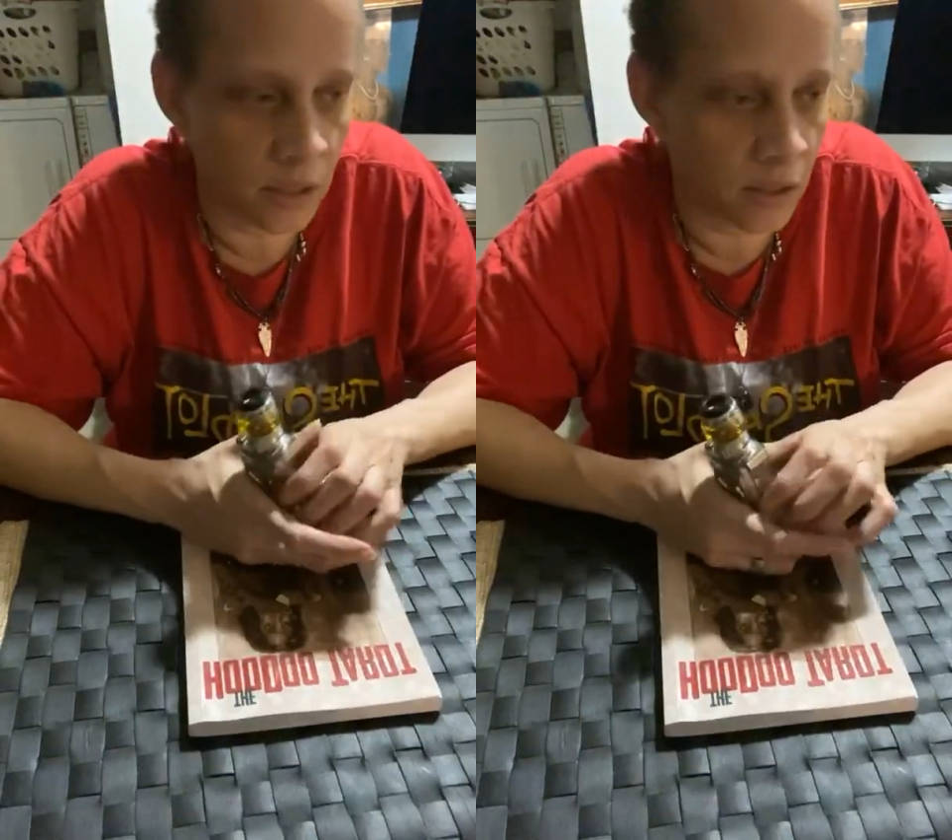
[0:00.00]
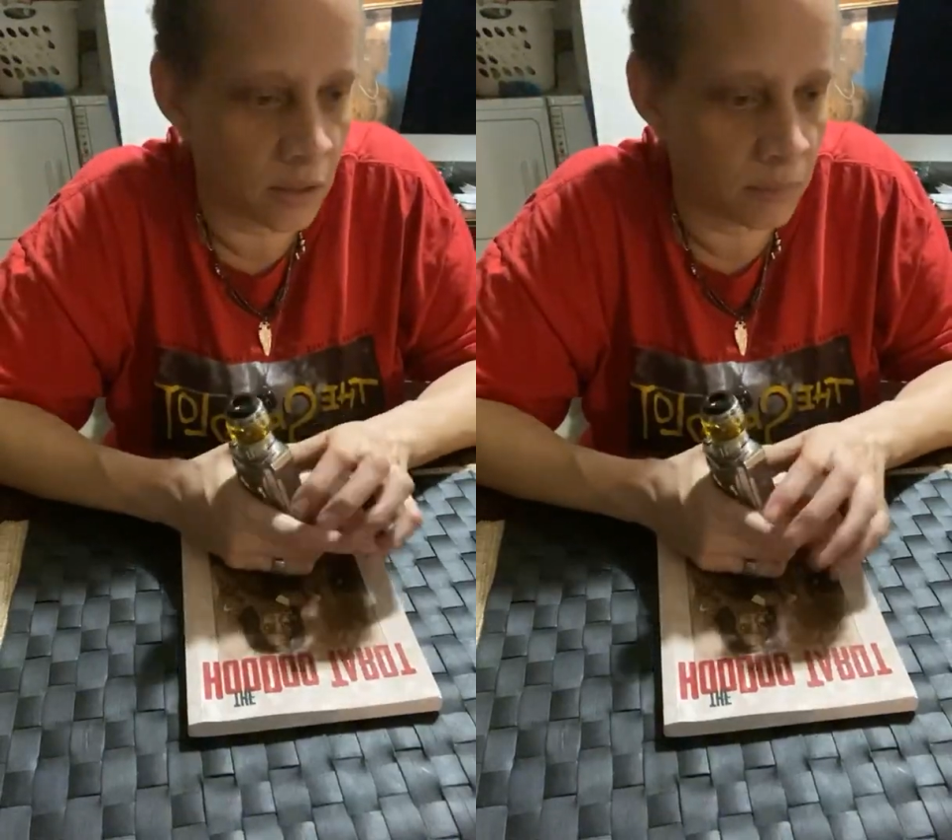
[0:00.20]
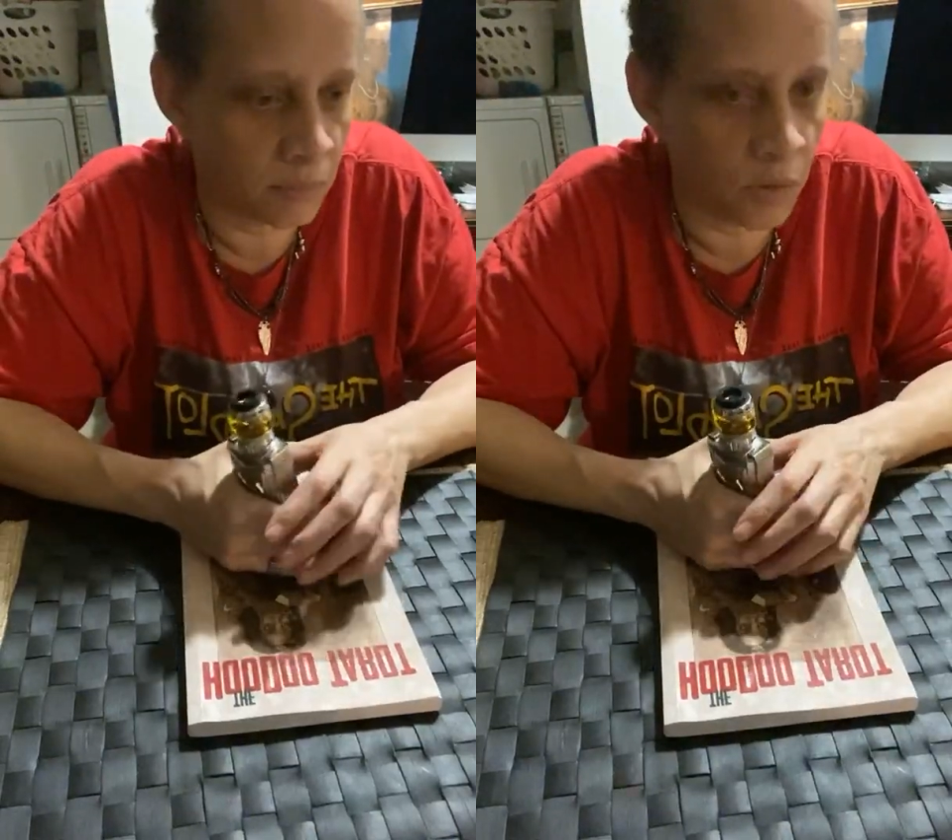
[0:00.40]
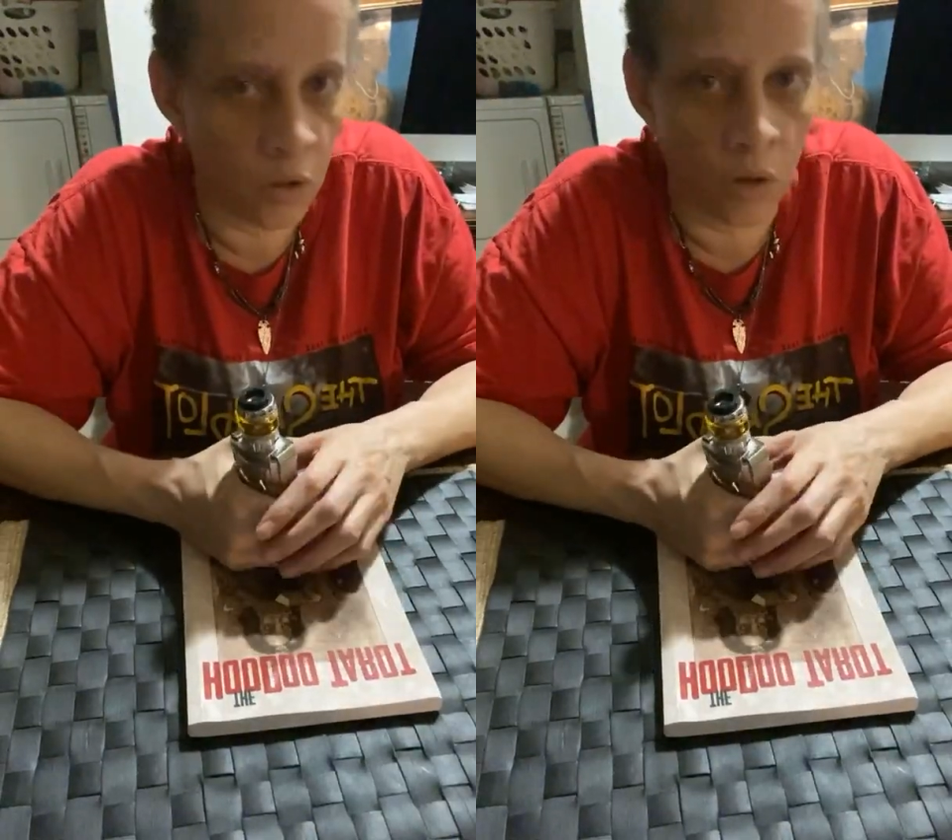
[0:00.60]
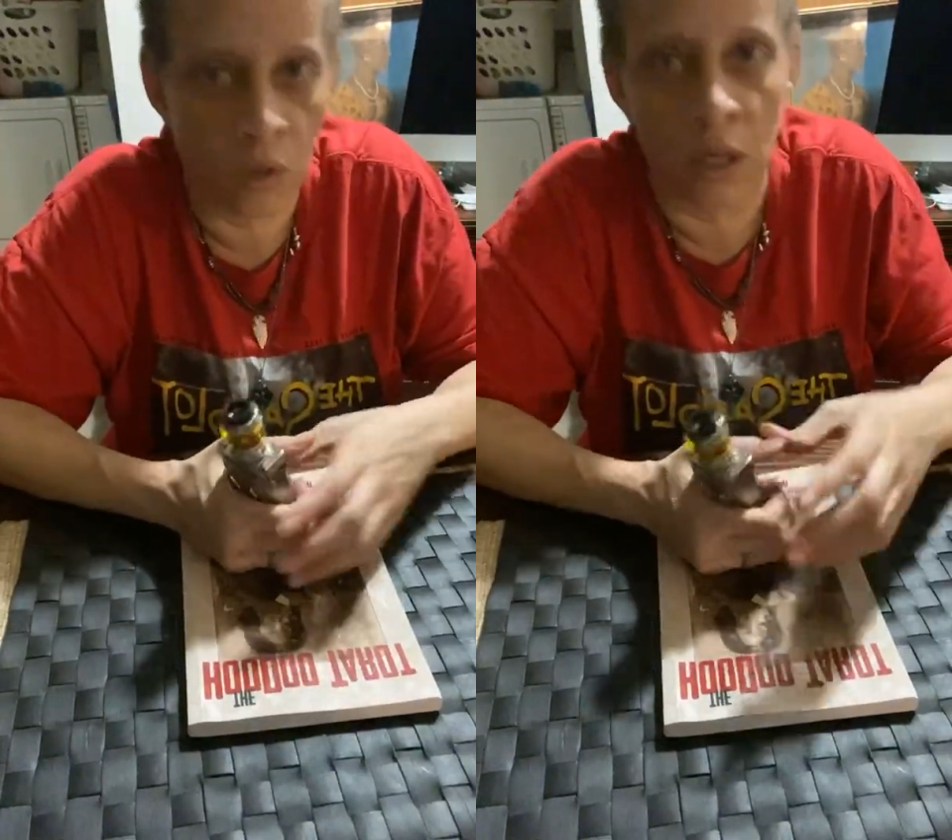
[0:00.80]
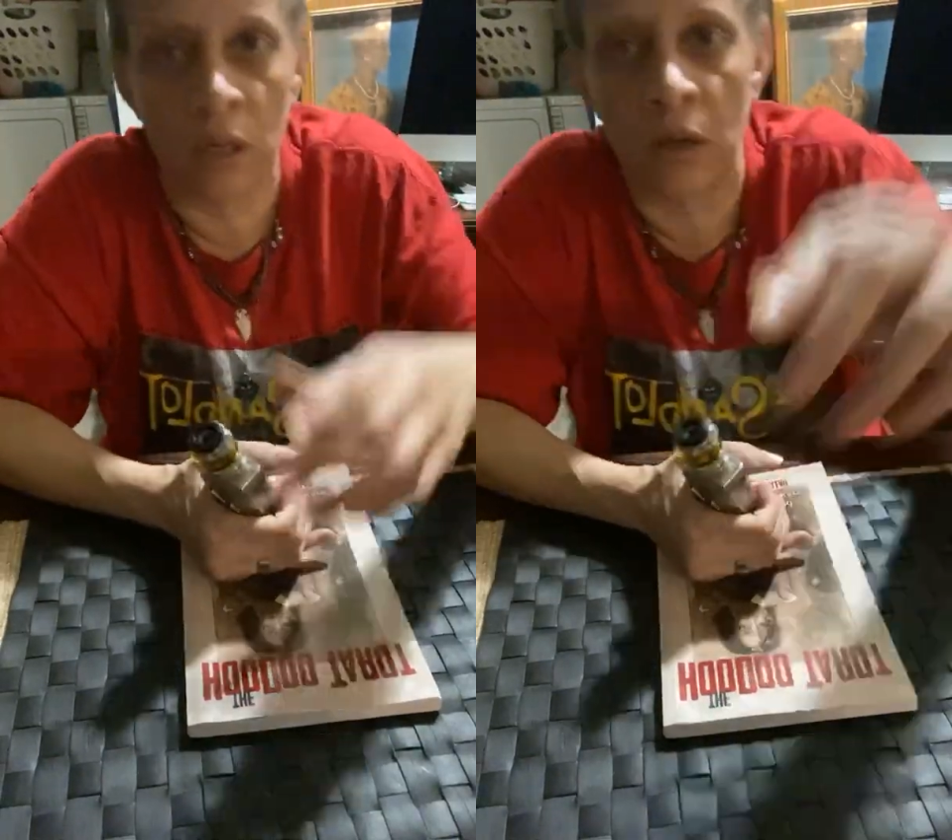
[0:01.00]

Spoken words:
getting their